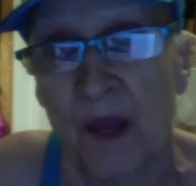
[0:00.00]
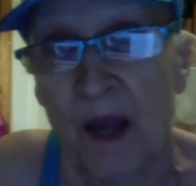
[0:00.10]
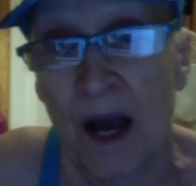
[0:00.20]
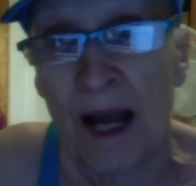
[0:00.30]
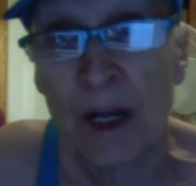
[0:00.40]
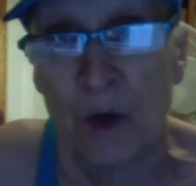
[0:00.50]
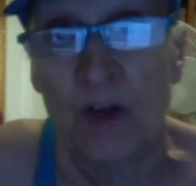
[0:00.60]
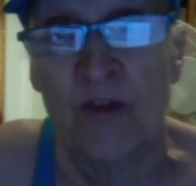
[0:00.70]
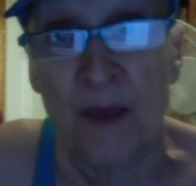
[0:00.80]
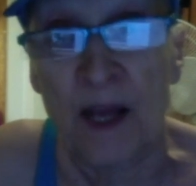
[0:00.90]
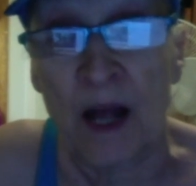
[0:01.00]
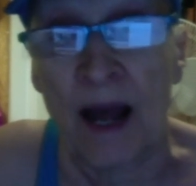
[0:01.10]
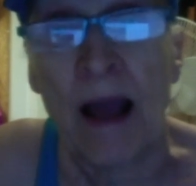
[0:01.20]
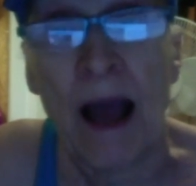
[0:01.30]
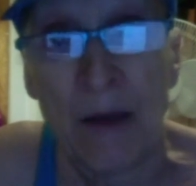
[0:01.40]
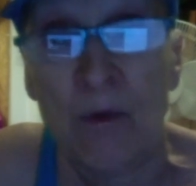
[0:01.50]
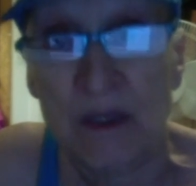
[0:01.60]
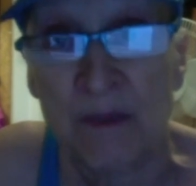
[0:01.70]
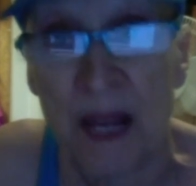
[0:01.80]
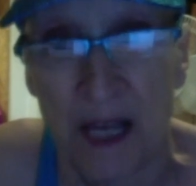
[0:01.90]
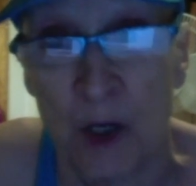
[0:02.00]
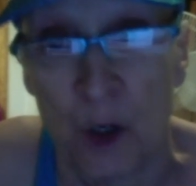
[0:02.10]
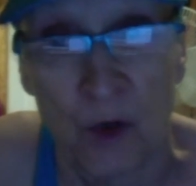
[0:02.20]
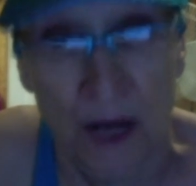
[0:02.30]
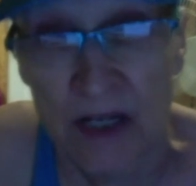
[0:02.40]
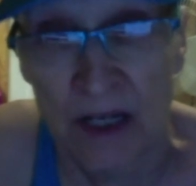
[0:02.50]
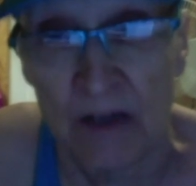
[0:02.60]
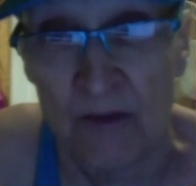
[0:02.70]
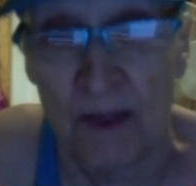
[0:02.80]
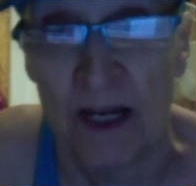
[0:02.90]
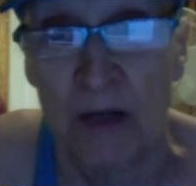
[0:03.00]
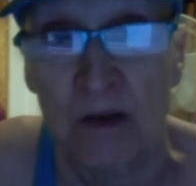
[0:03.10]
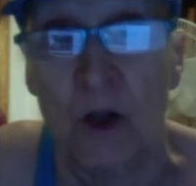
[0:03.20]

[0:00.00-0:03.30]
I could have made, I was making a great deal of money,